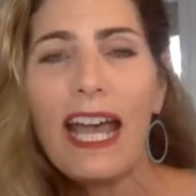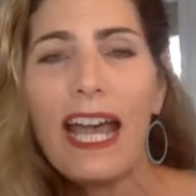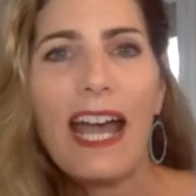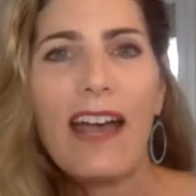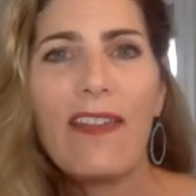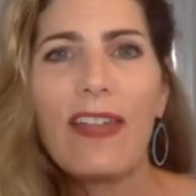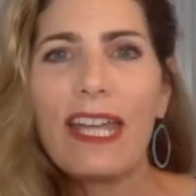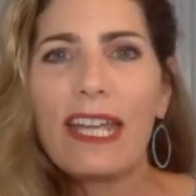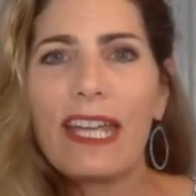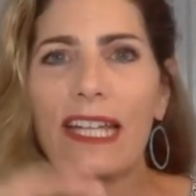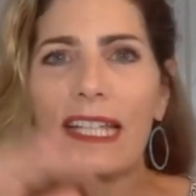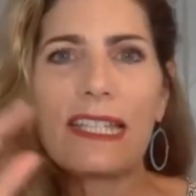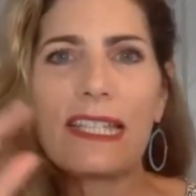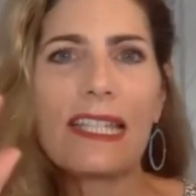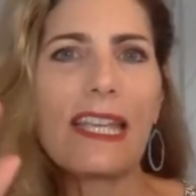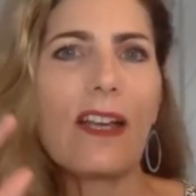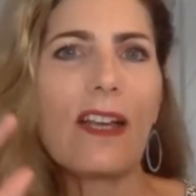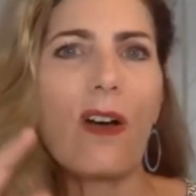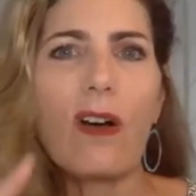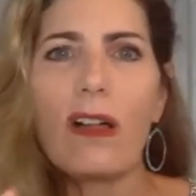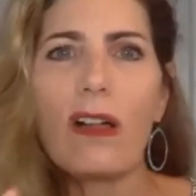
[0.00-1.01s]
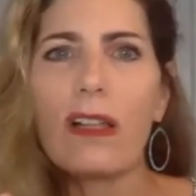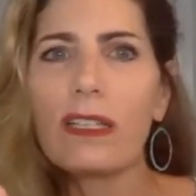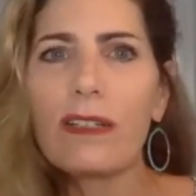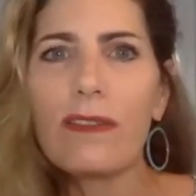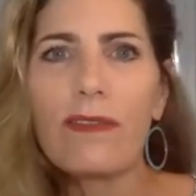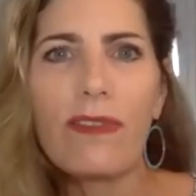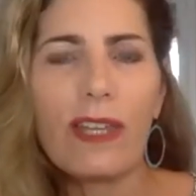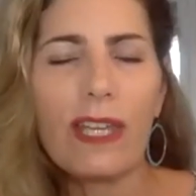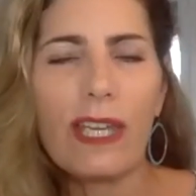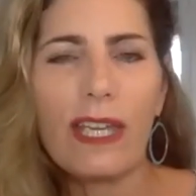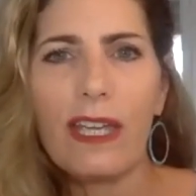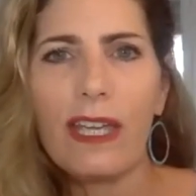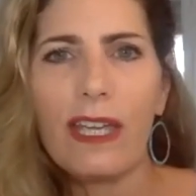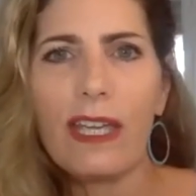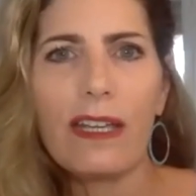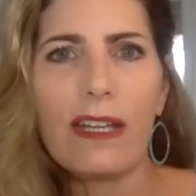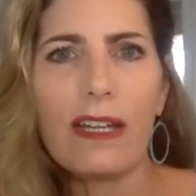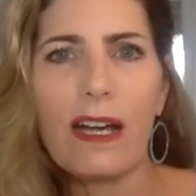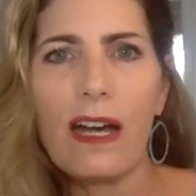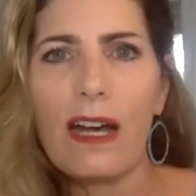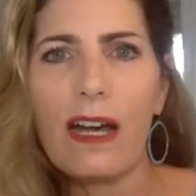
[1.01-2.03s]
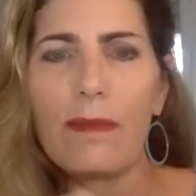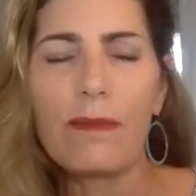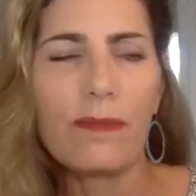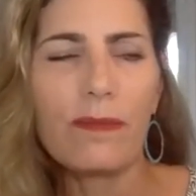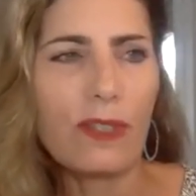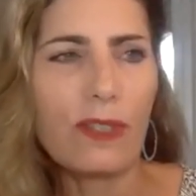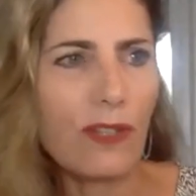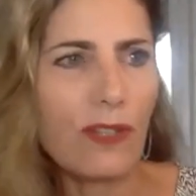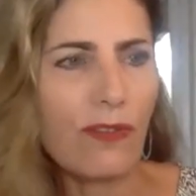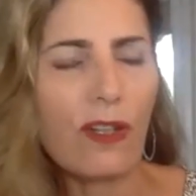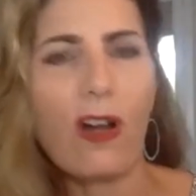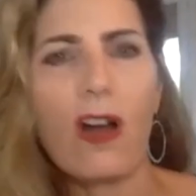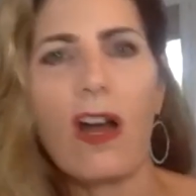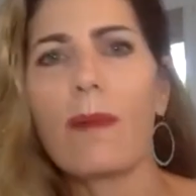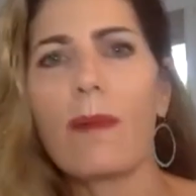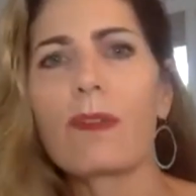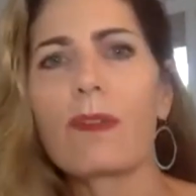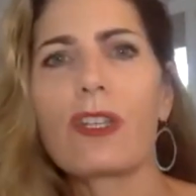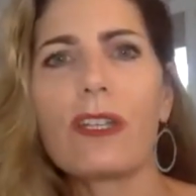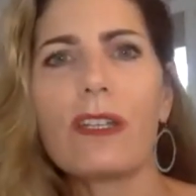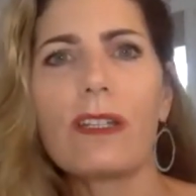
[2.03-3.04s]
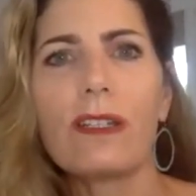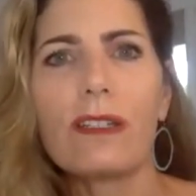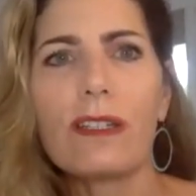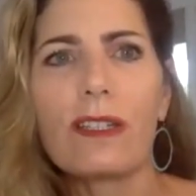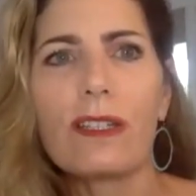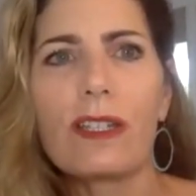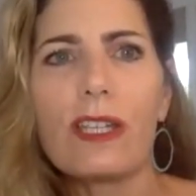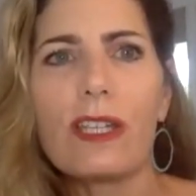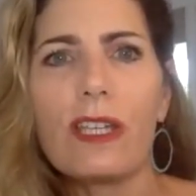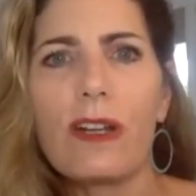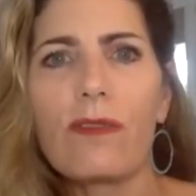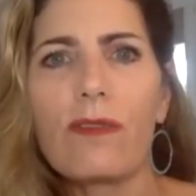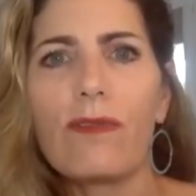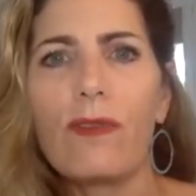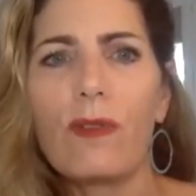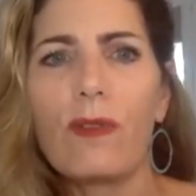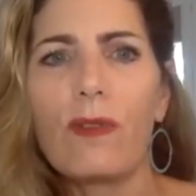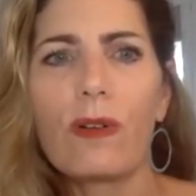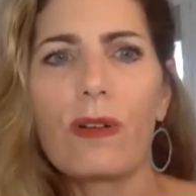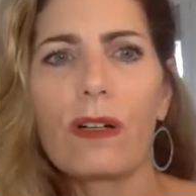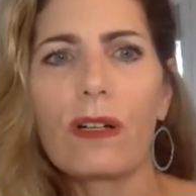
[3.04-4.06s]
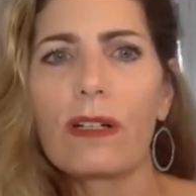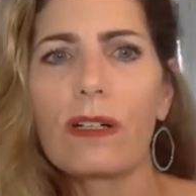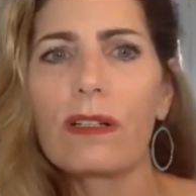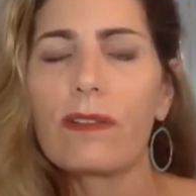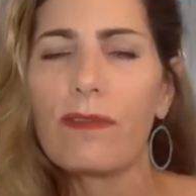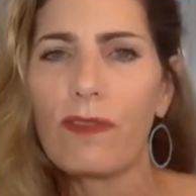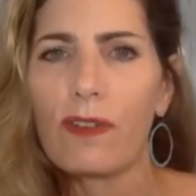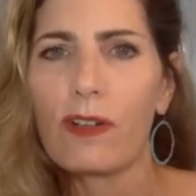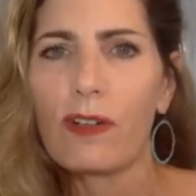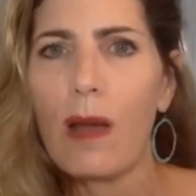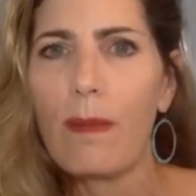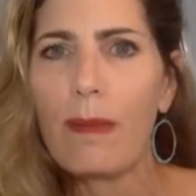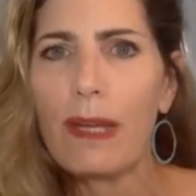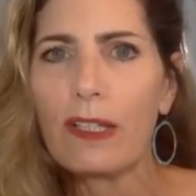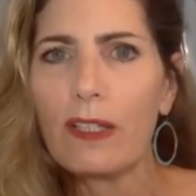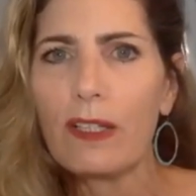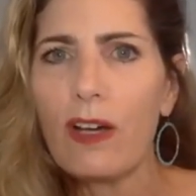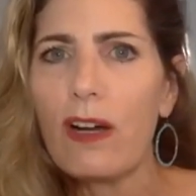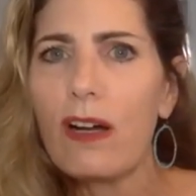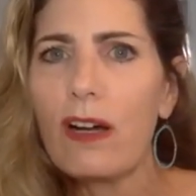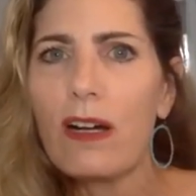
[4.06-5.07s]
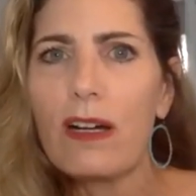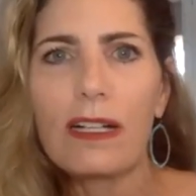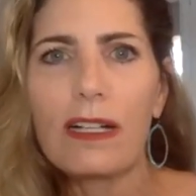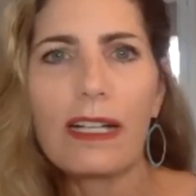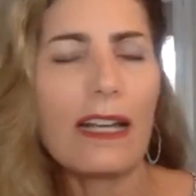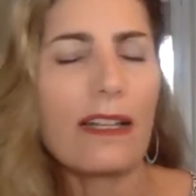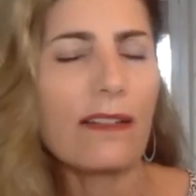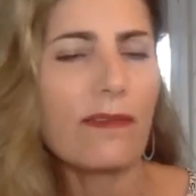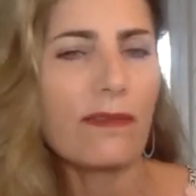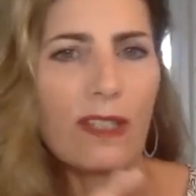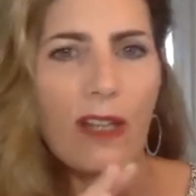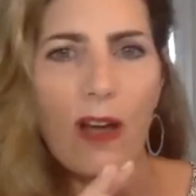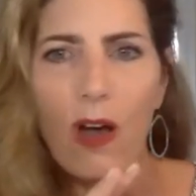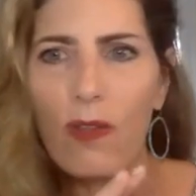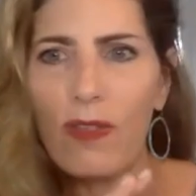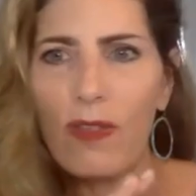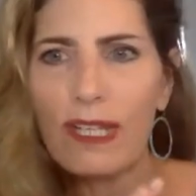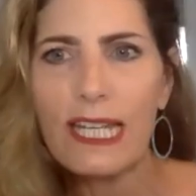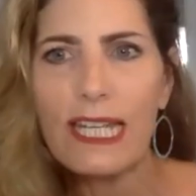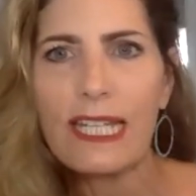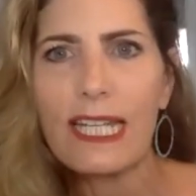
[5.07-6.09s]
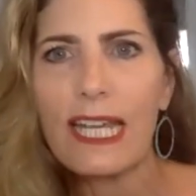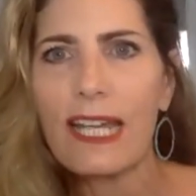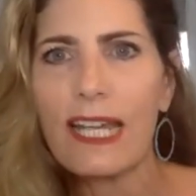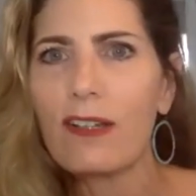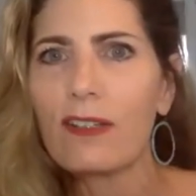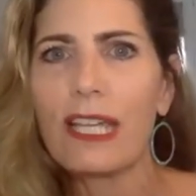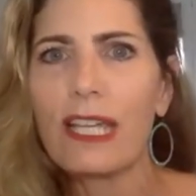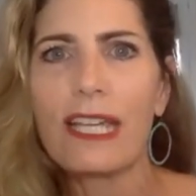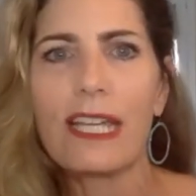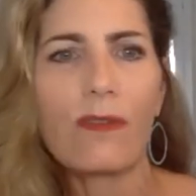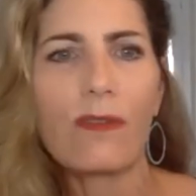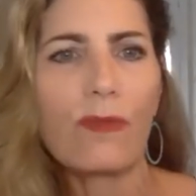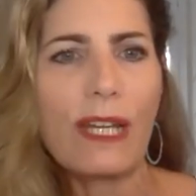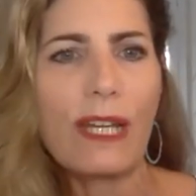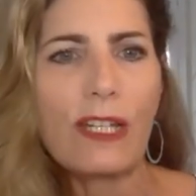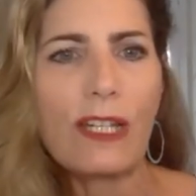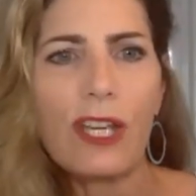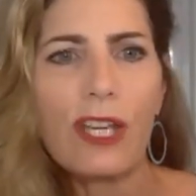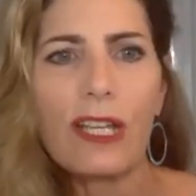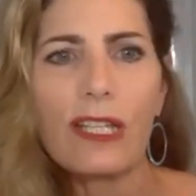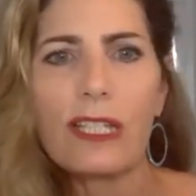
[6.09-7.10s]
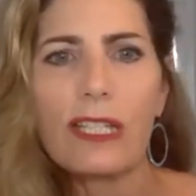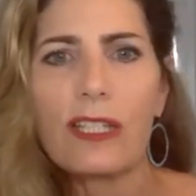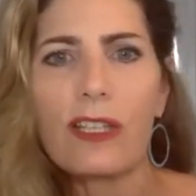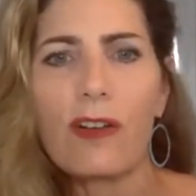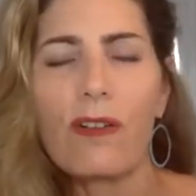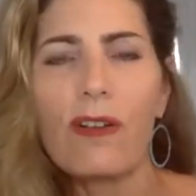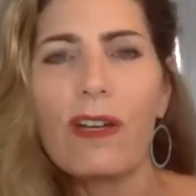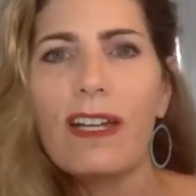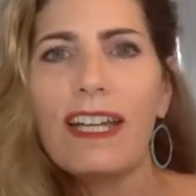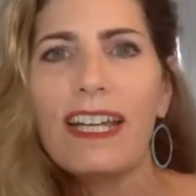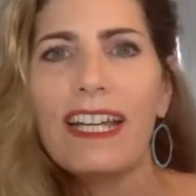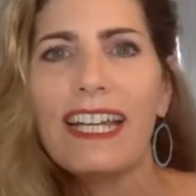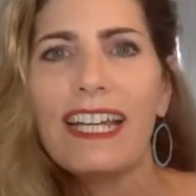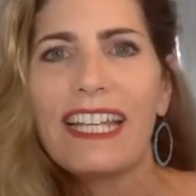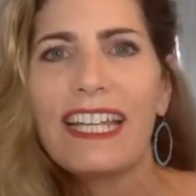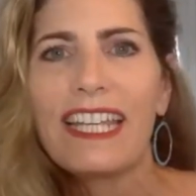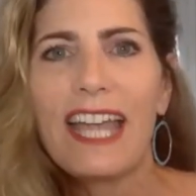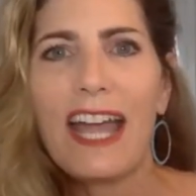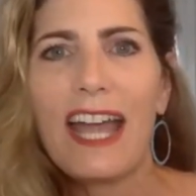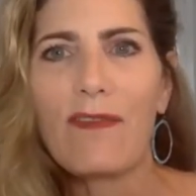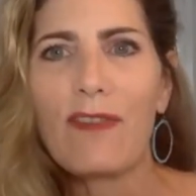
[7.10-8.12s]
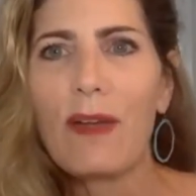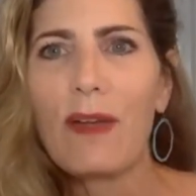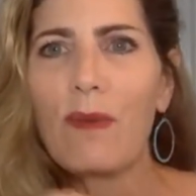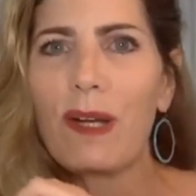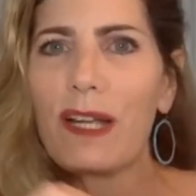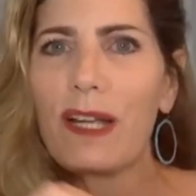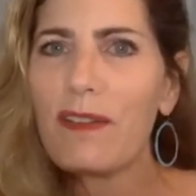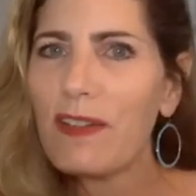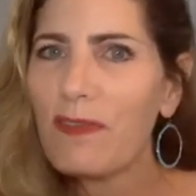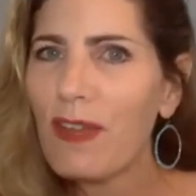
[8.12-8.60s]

And they can see all of the different options, for coming along, all the details. They can reach us. So yeah, if they want